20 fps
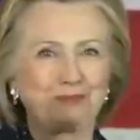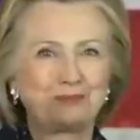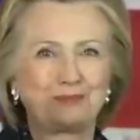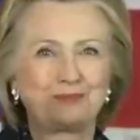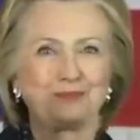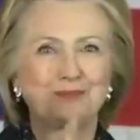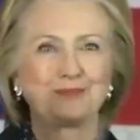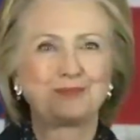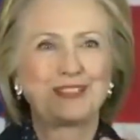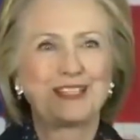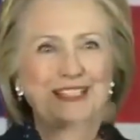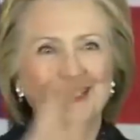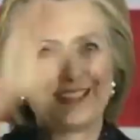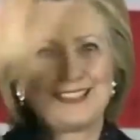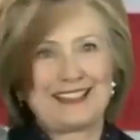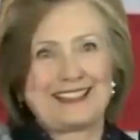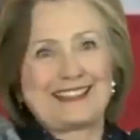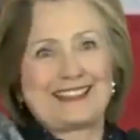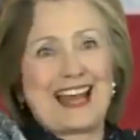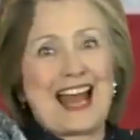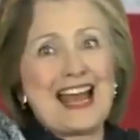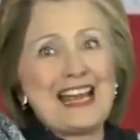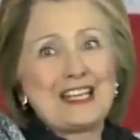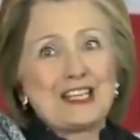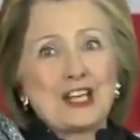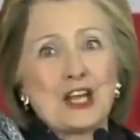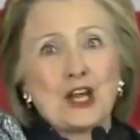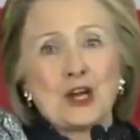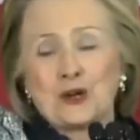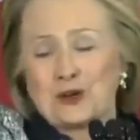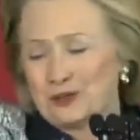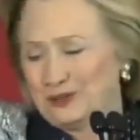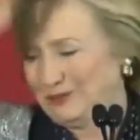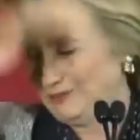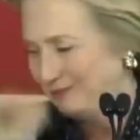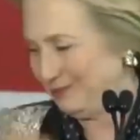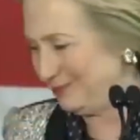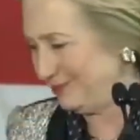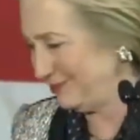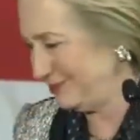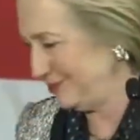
Hillary Clinton, but doing so effectively.